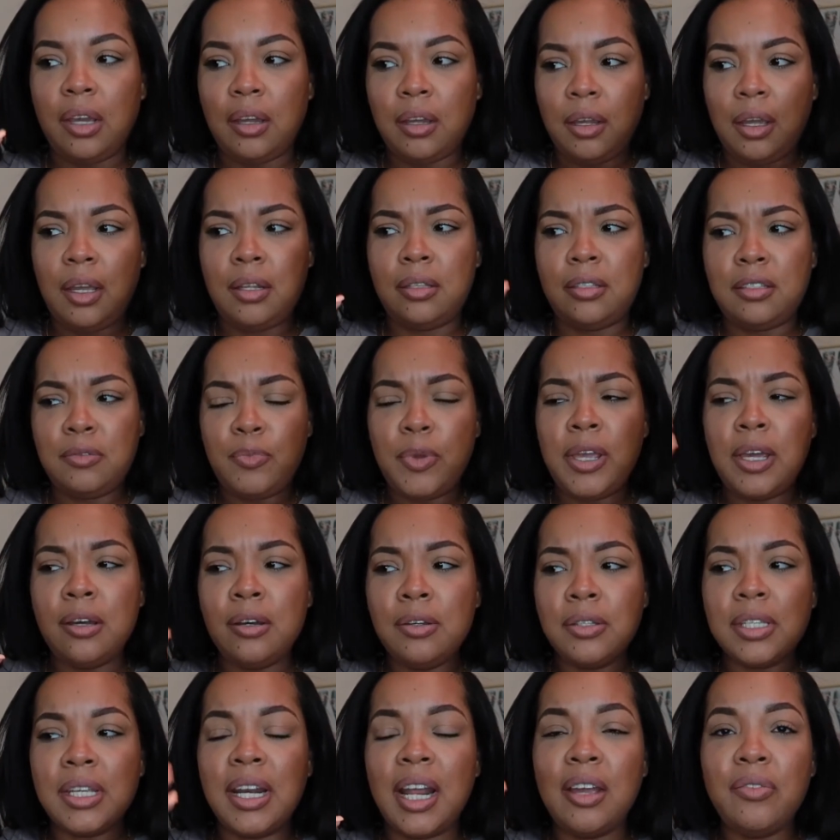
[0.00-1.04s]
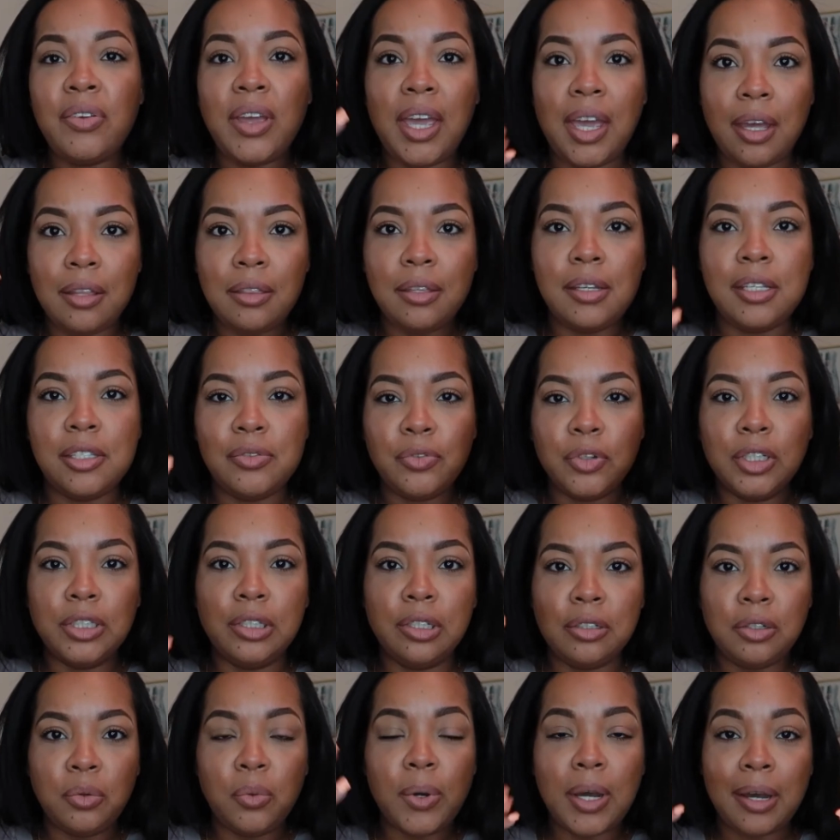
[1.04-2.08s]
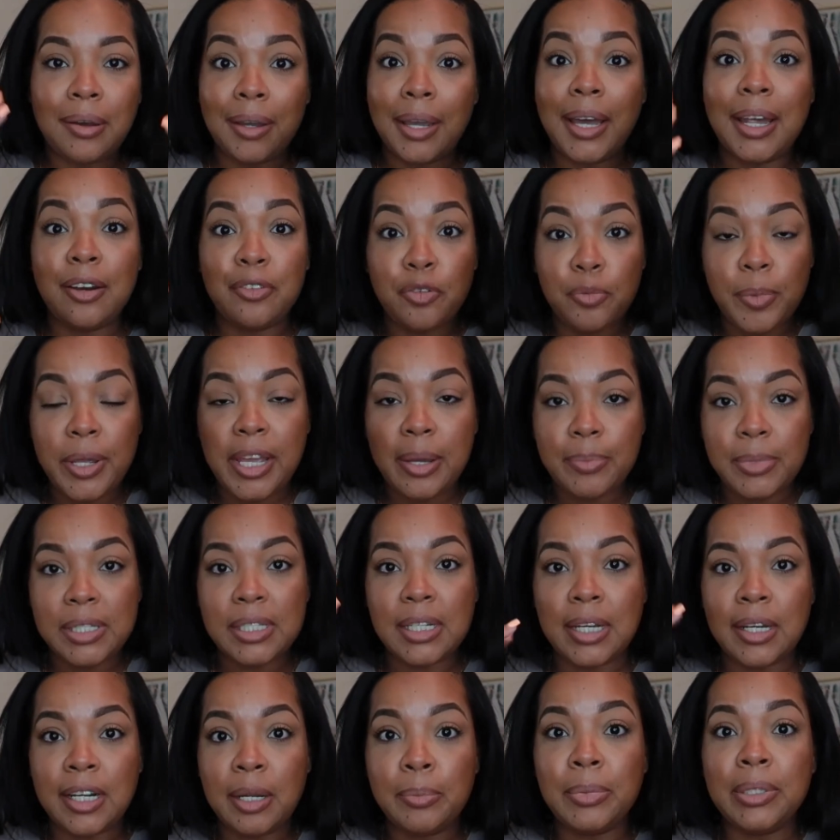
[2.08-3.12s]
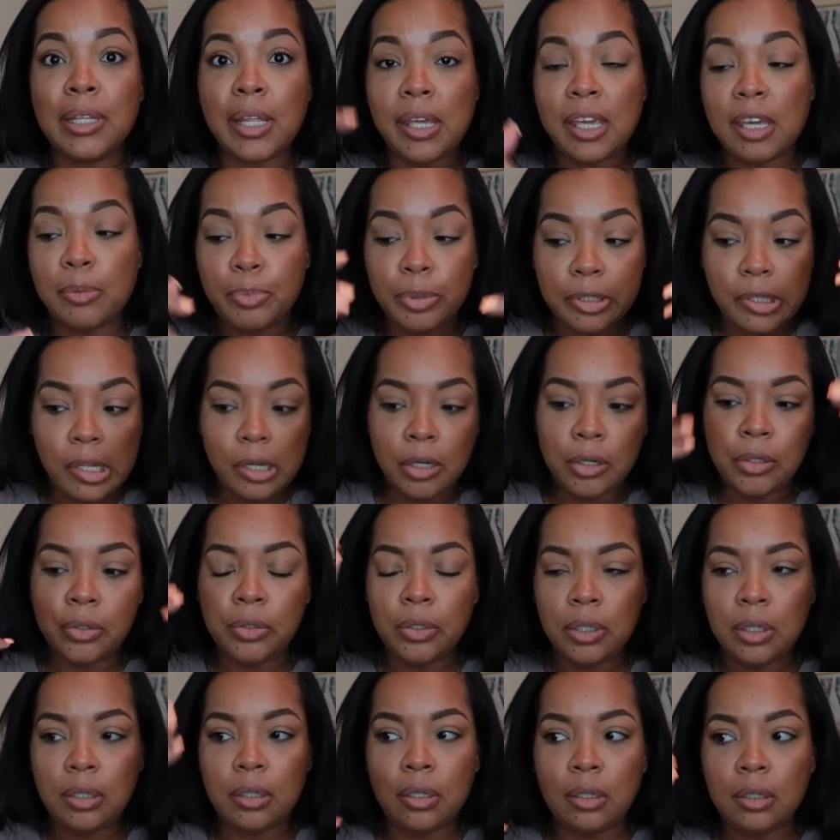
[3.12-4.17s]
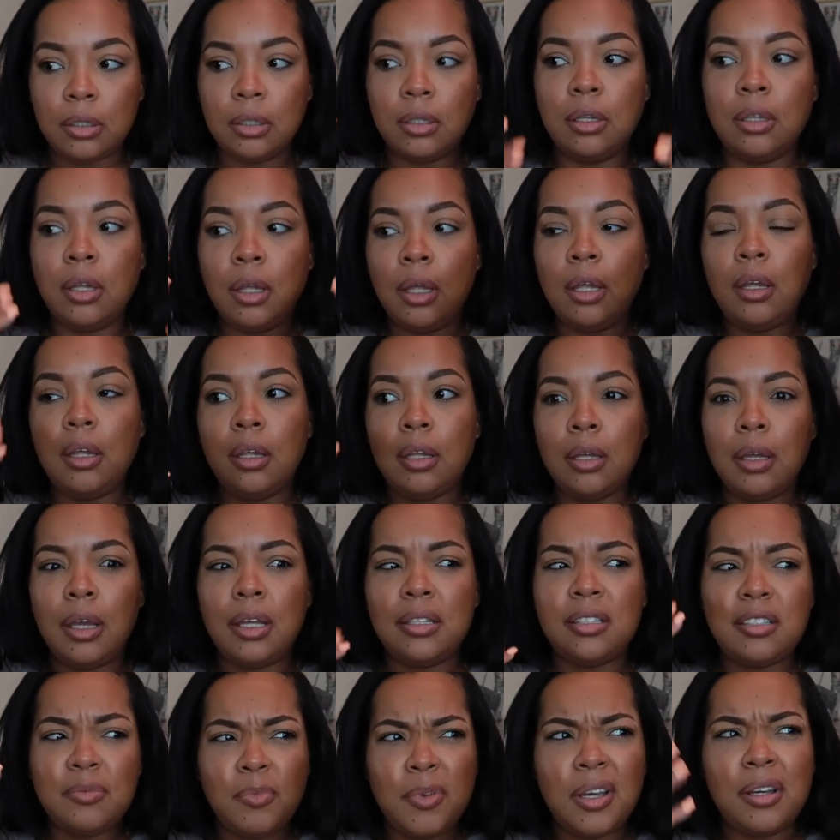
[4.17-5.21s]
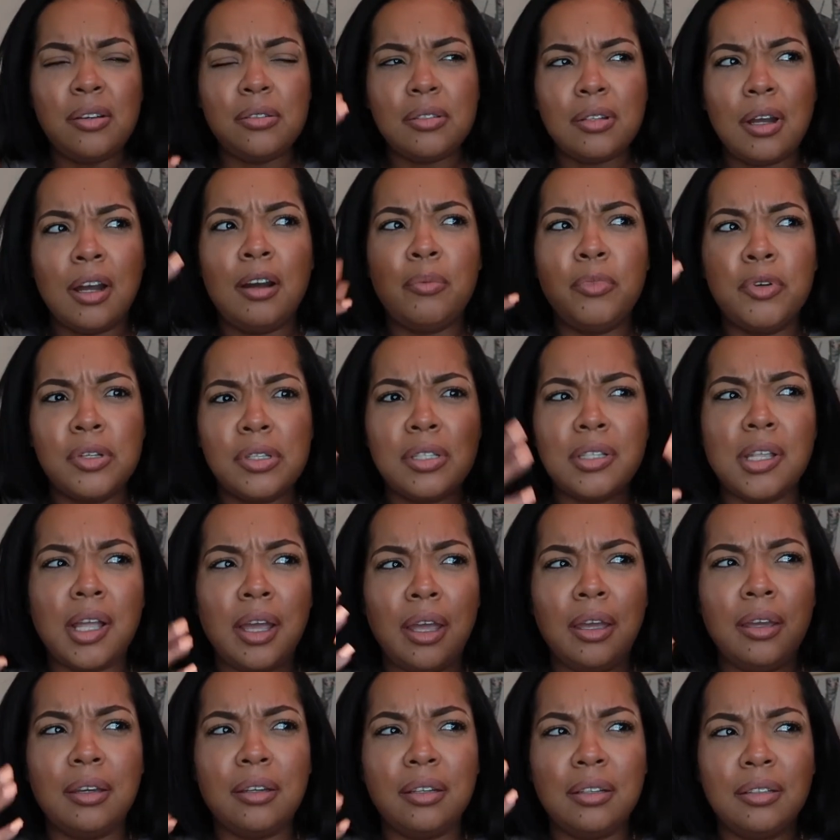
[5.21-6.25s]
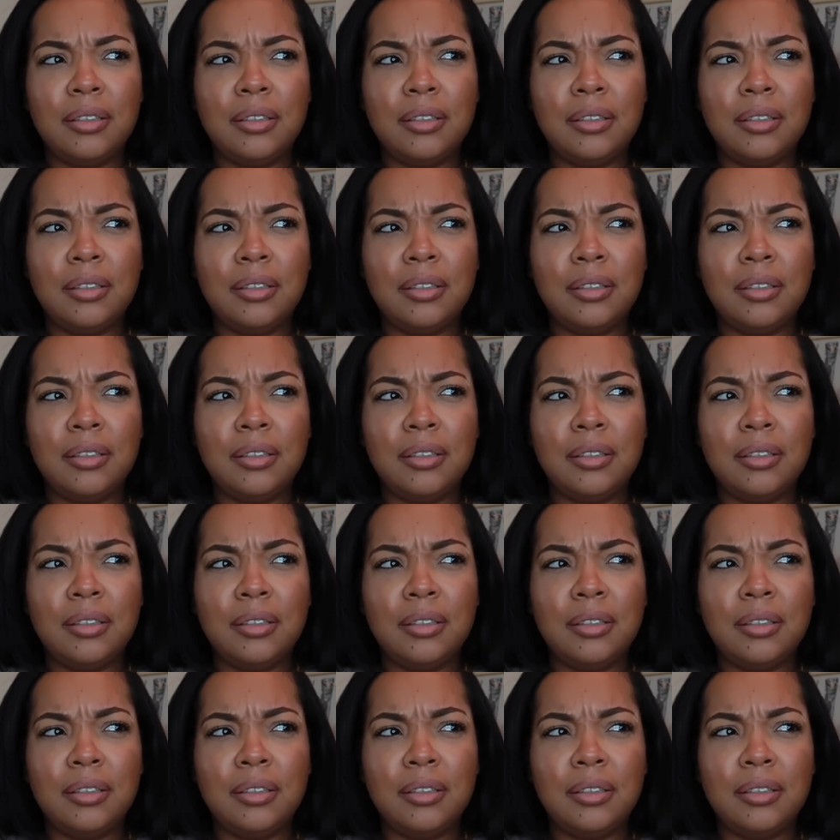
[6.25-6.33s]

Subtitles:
It smells, and I've had this for a little while. I got it from Amazon. I'm gonna link it below. It smells almost like,